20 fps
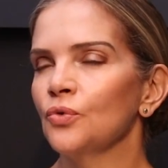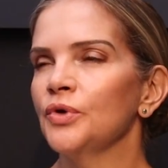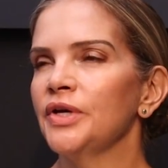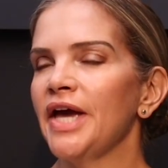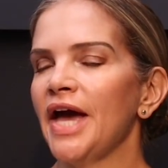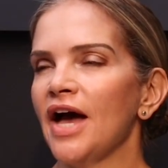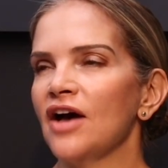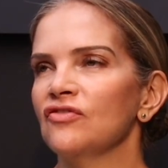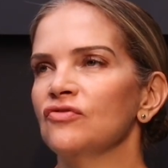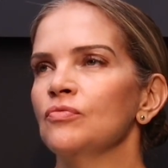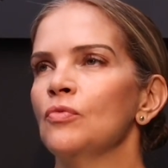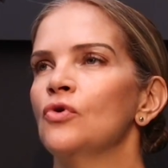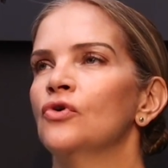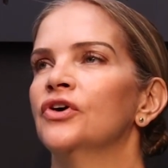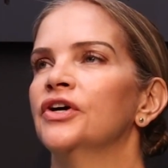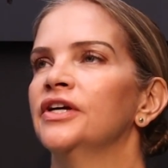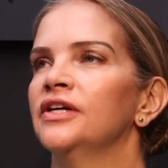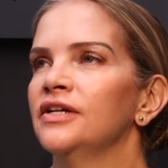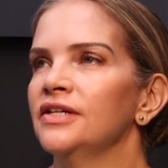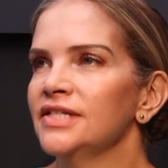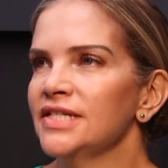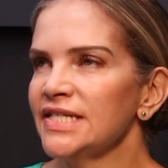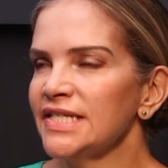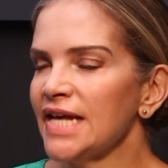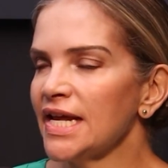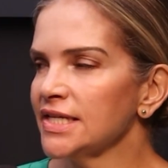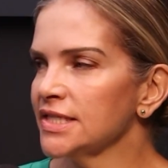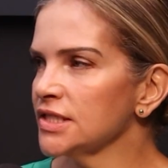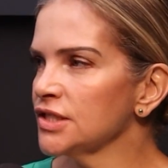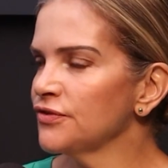we have more
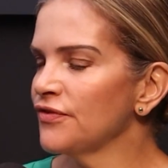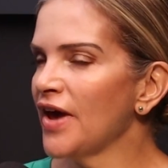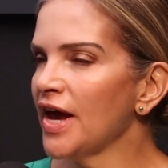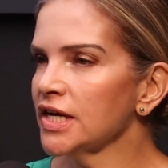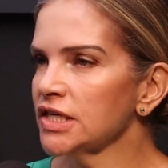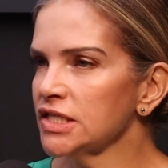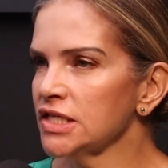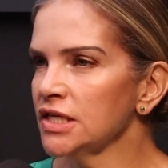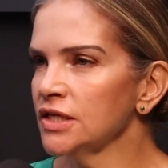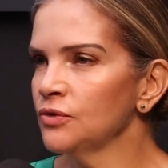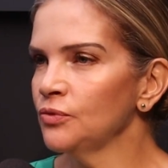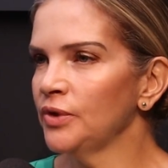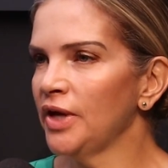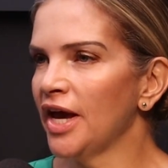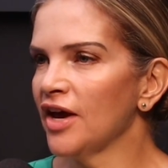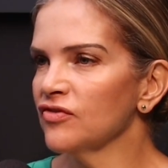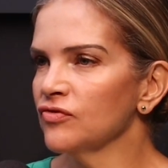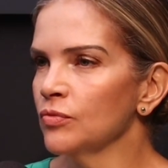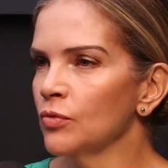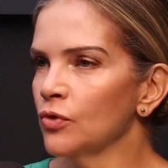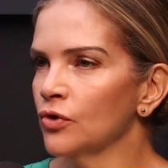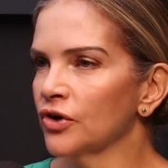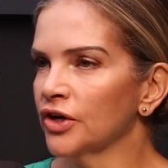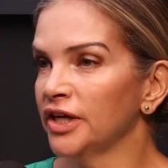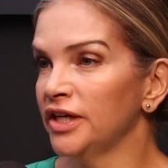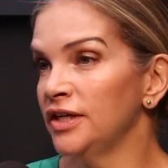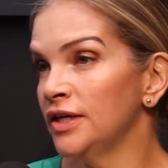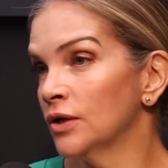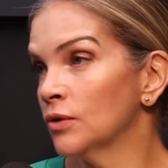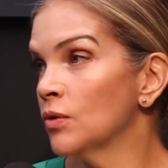dissatisfaction, we have more
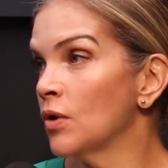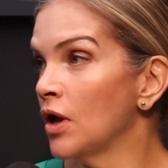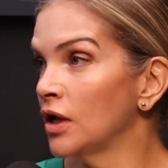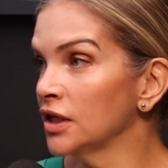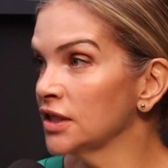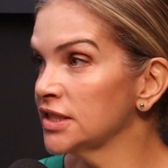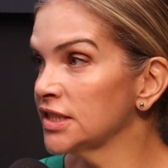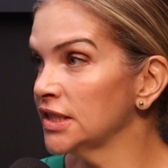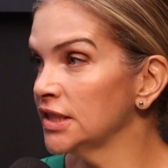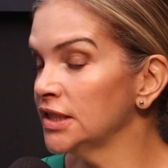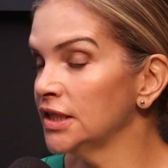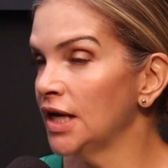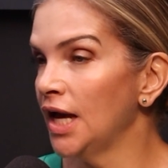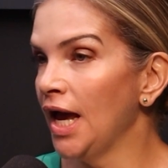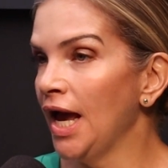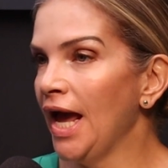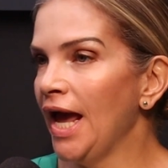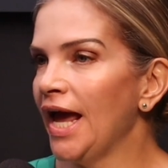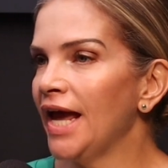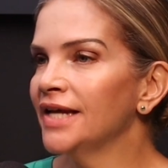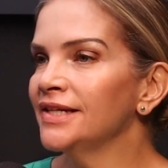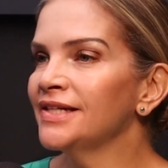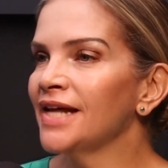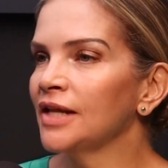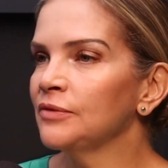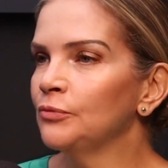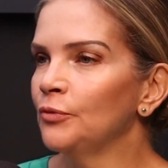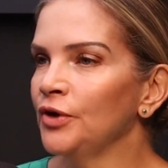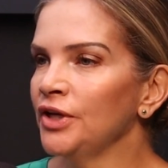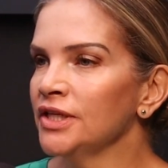inequality, and
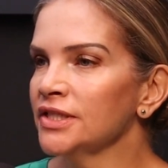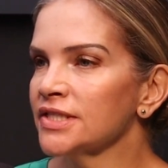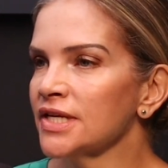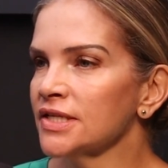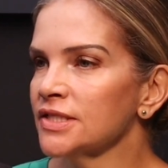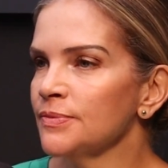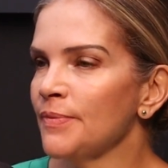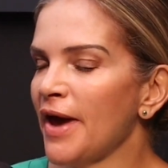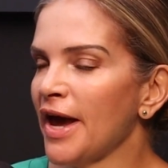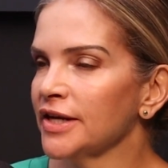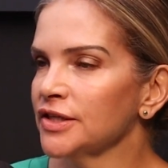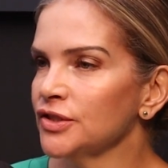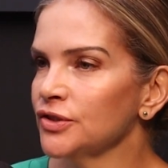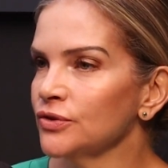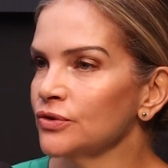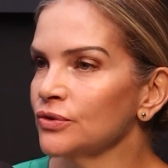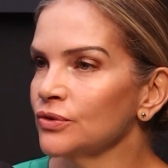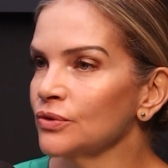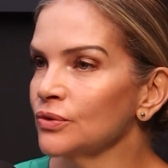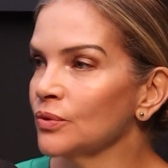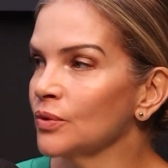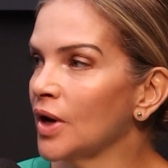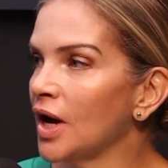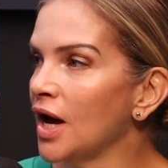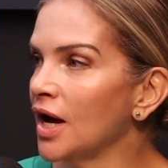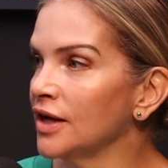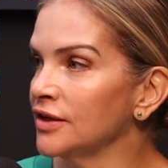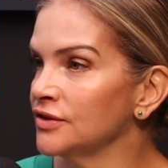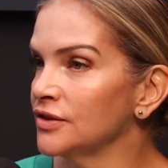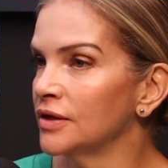that brings us back to
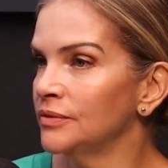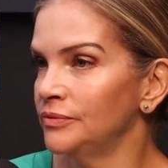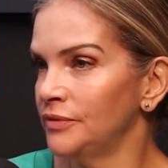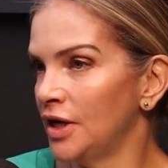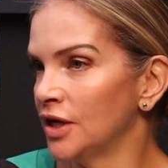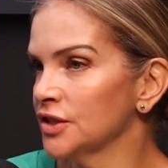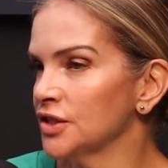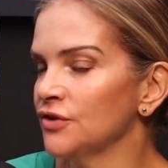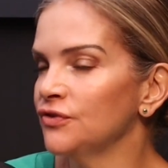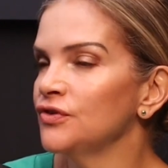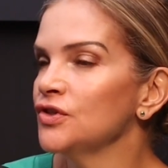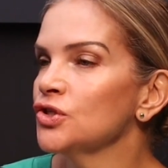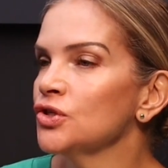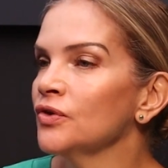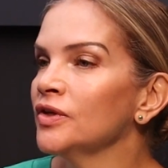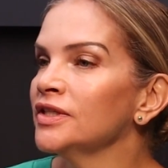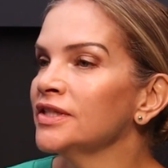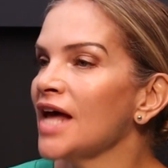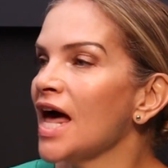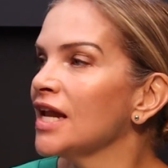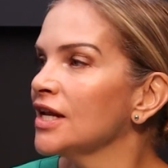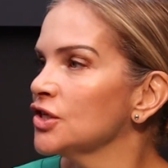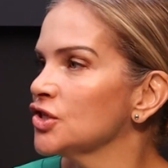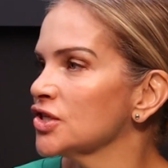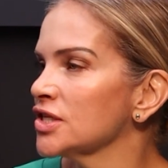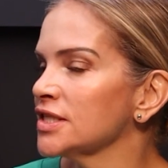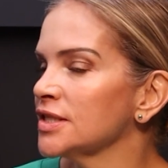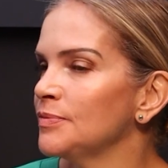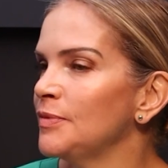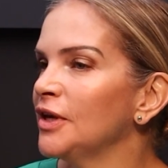artificial
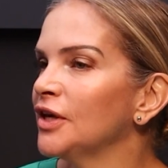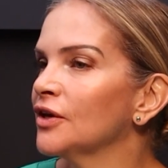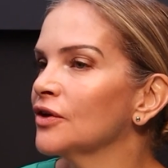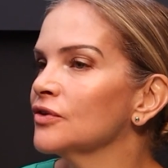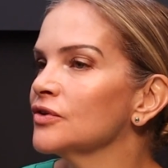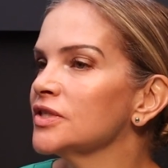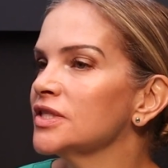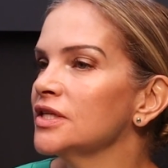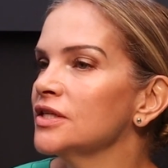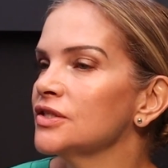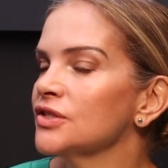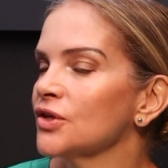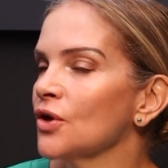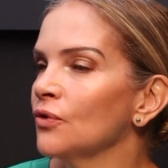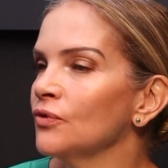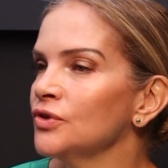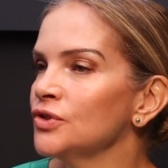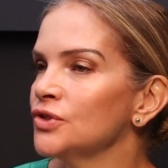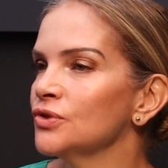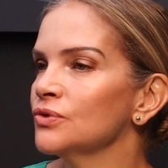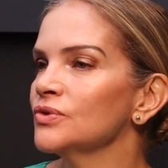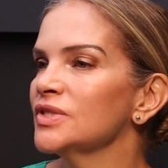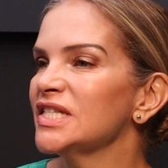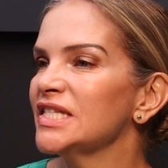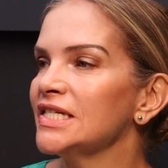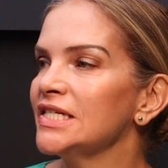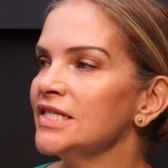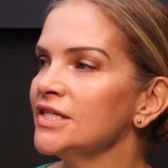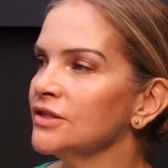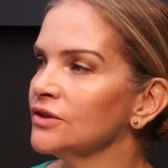intelligence, because it's going to
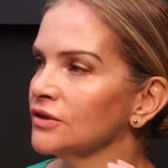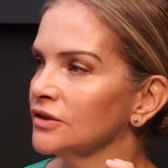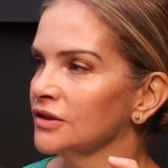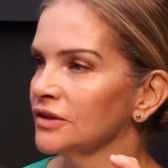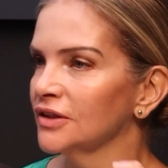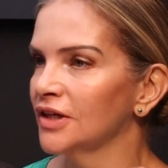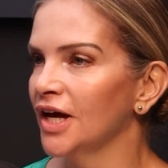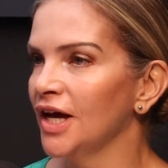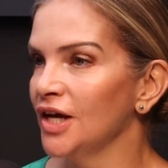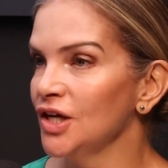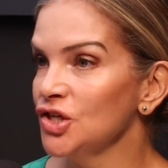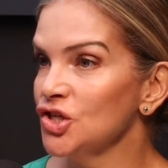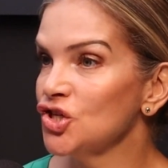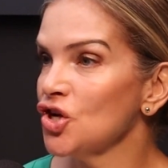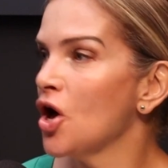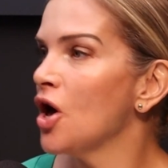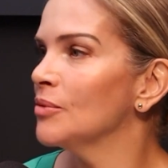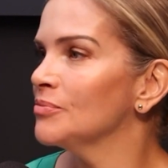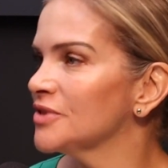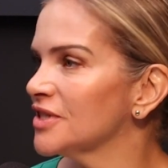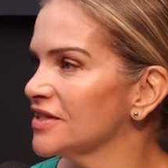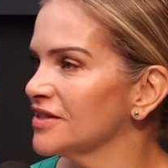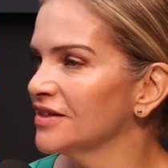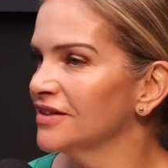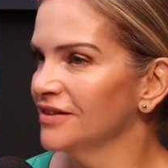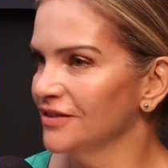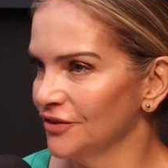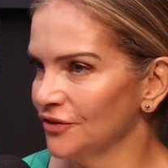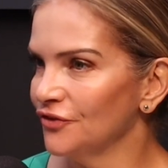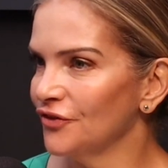steal jobs,
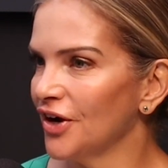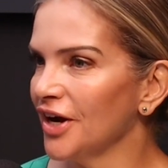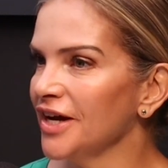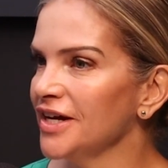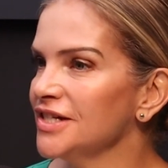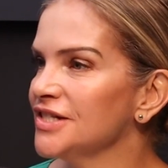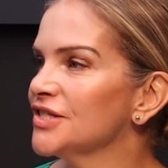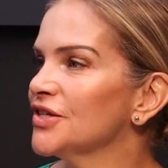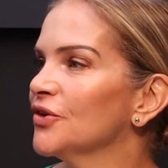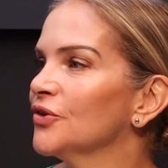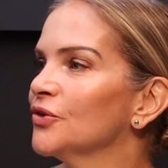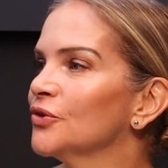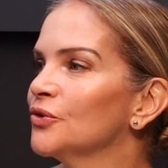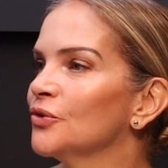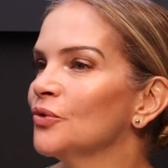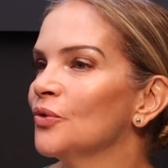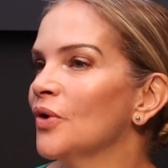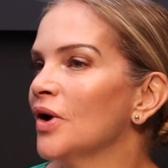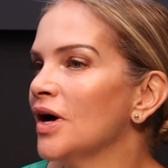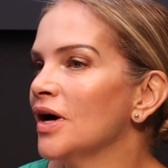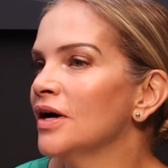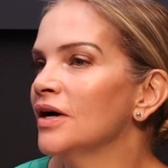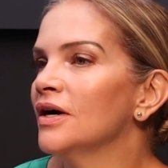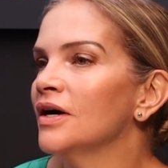right? So,